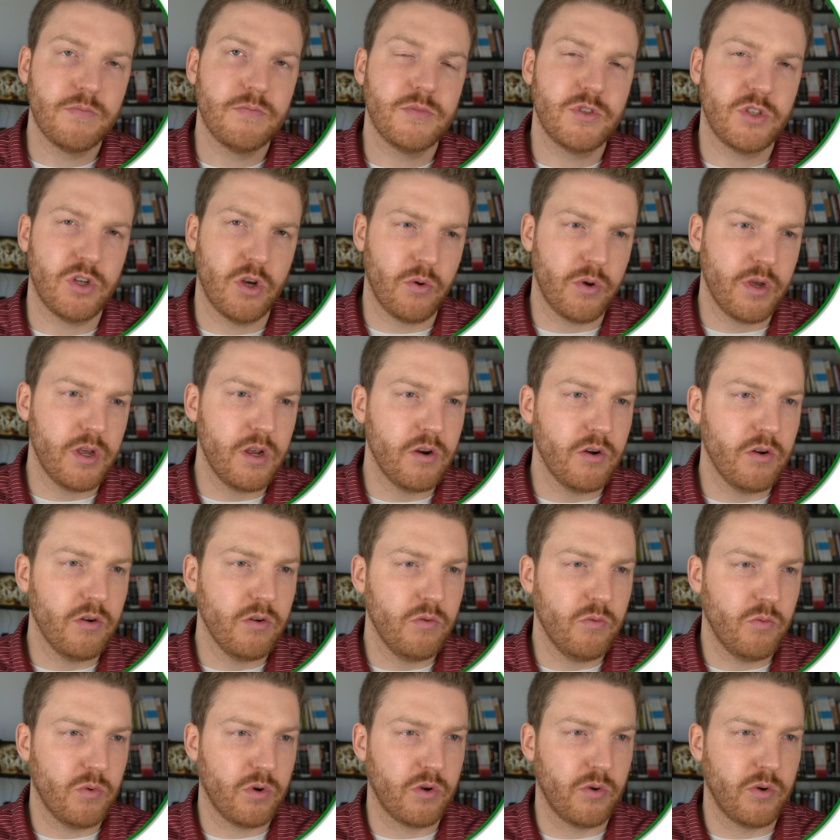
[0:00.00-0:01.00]
So
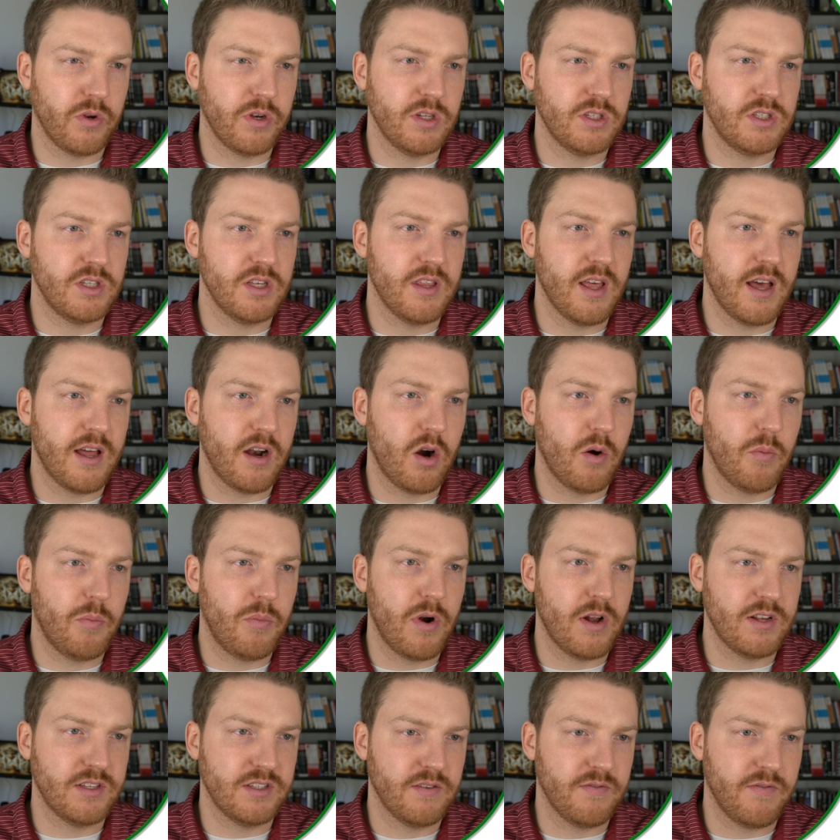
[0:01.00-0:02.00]
here we're going to see that our
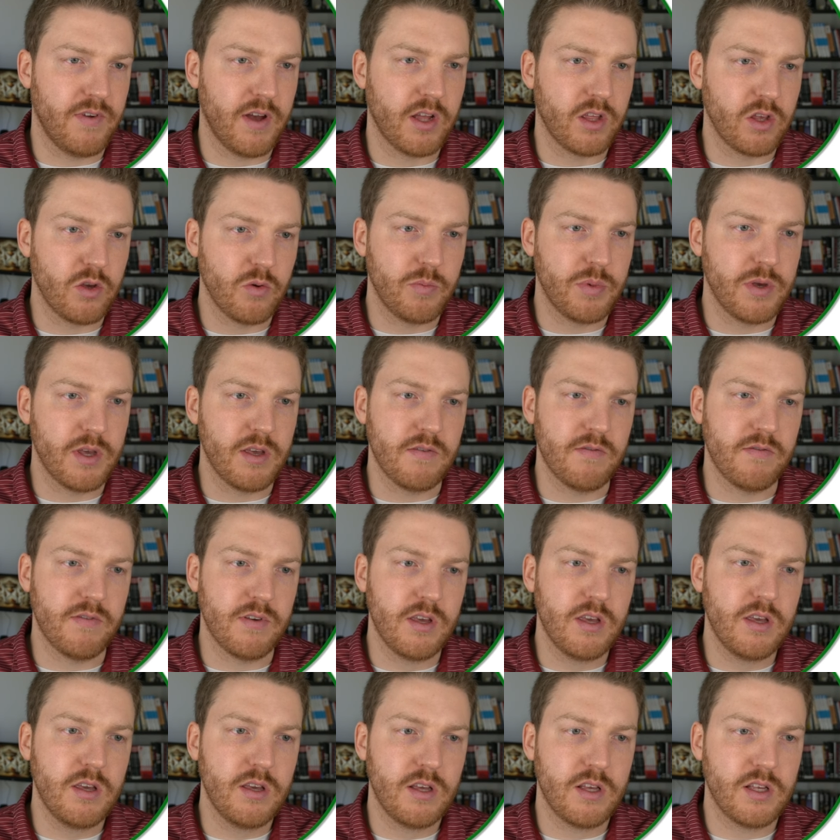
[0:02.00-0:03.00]
present value
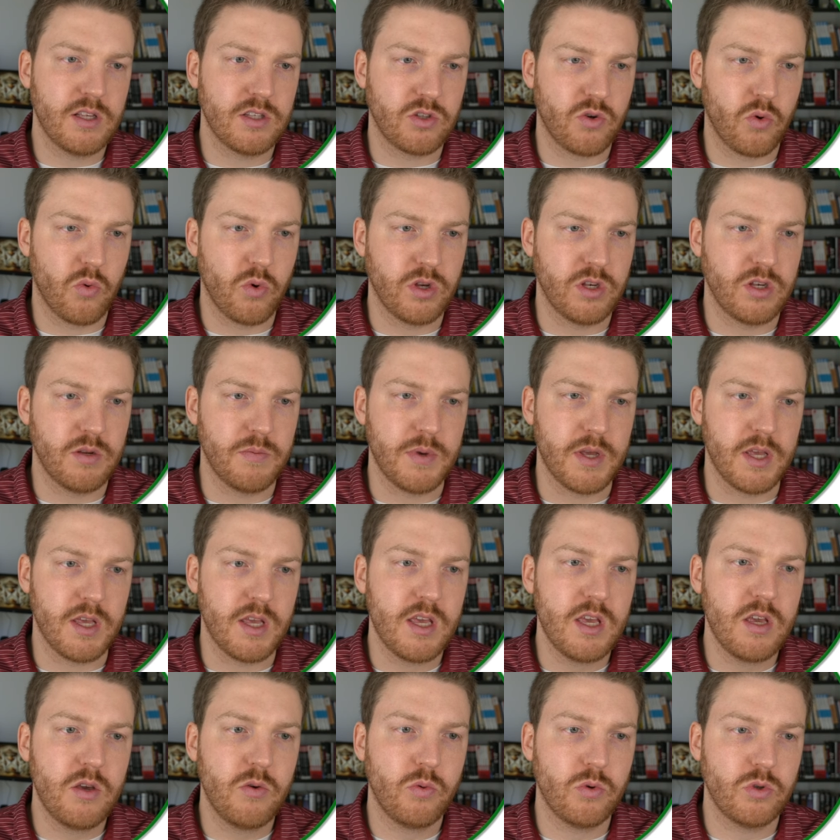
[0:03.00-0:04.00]
PV is going to be
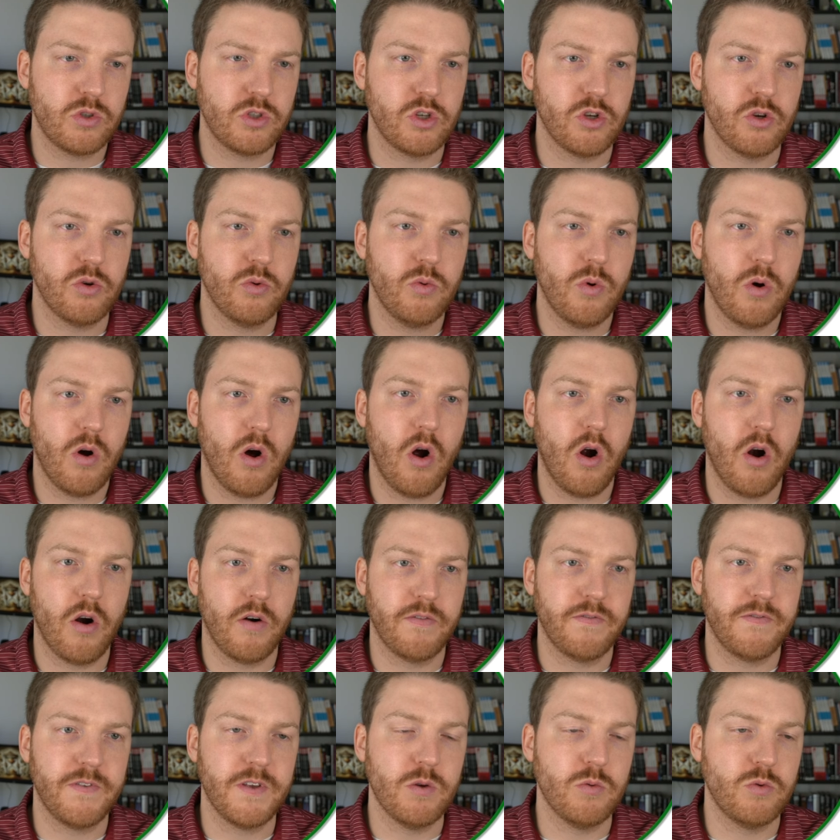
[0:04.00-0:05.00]
equal to our
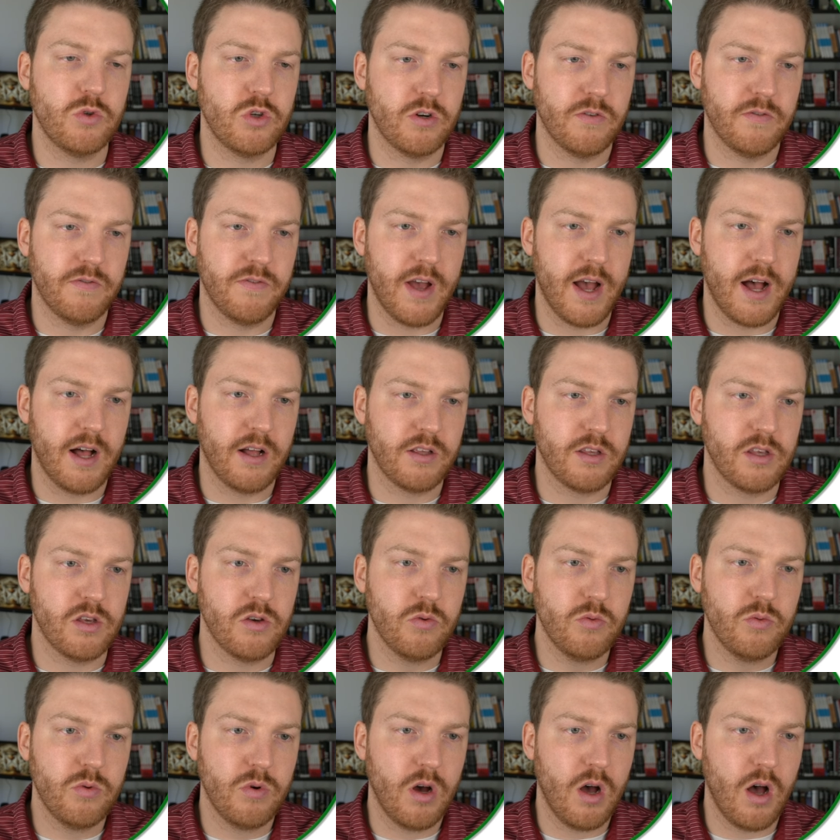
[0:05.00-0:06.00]
future
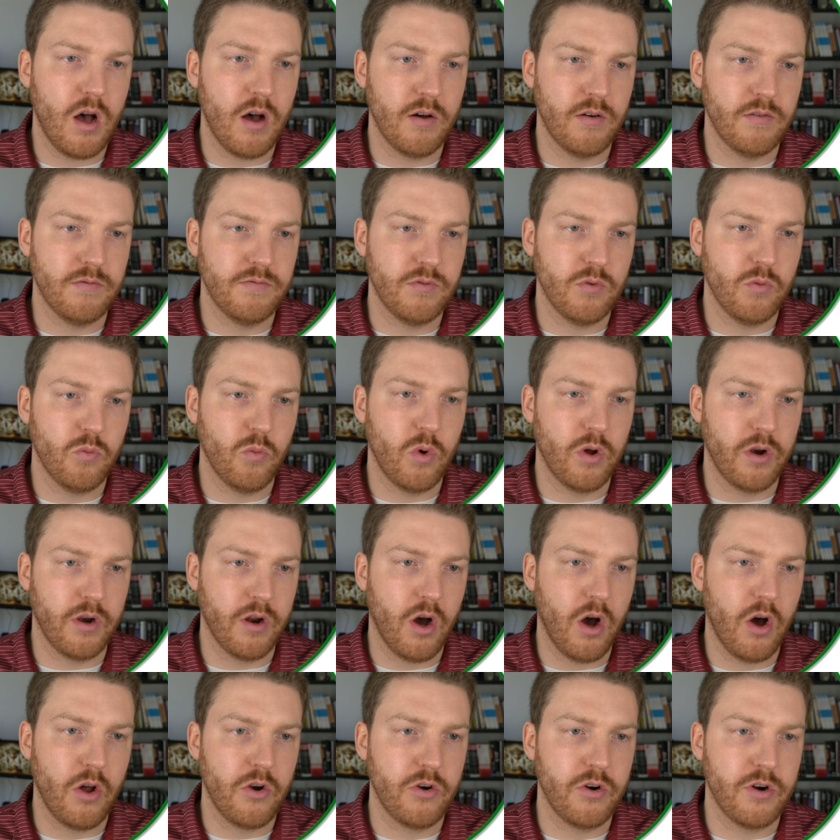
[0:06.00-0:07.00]
value of
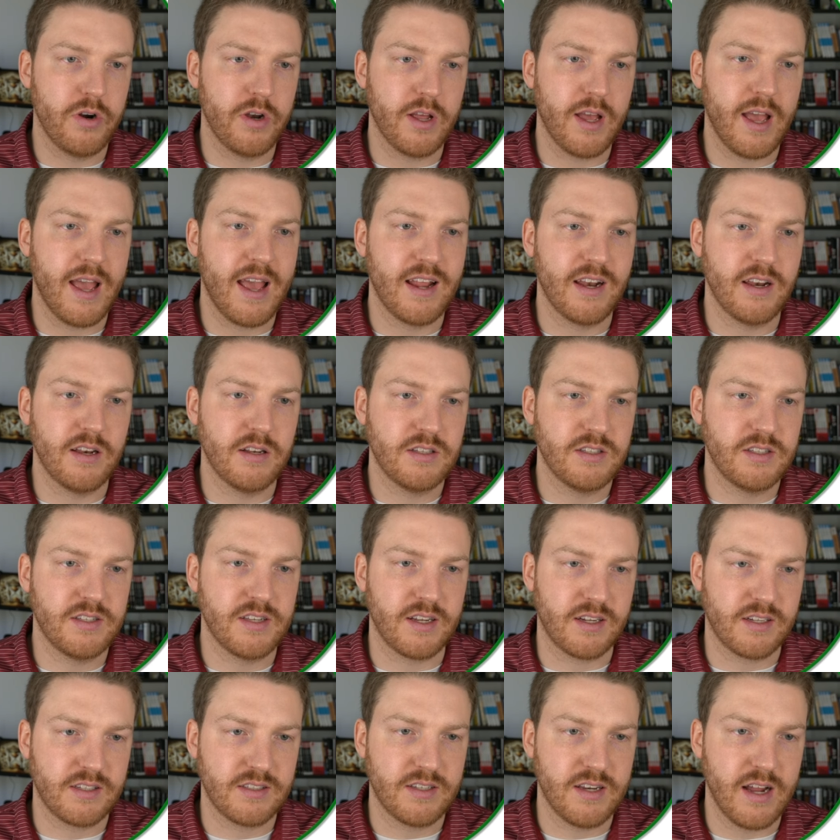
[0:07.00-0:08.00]

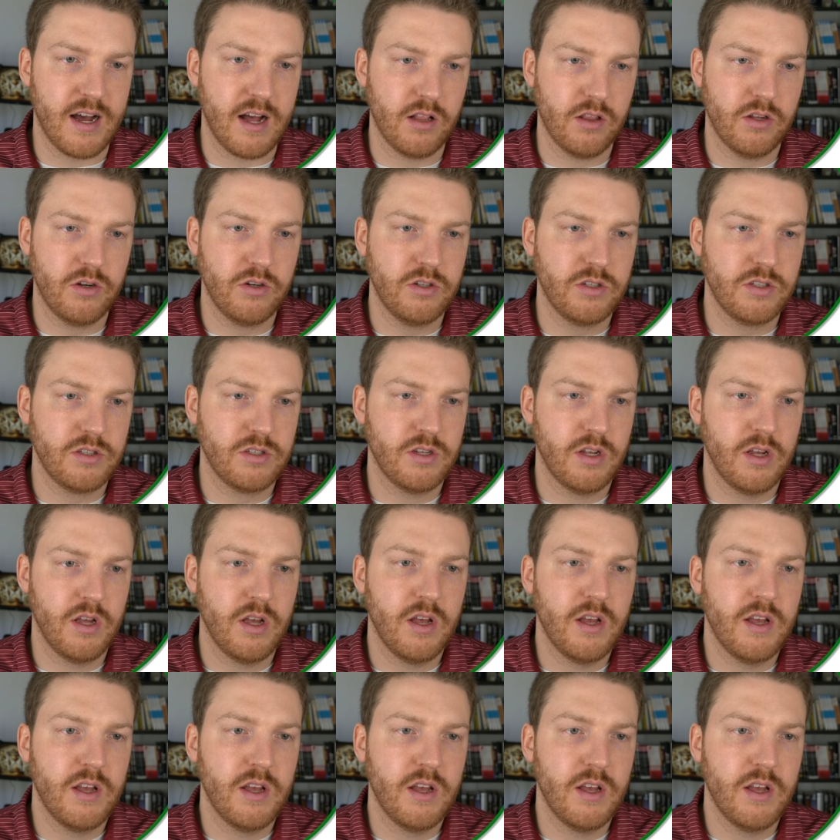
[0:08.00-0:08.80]
$106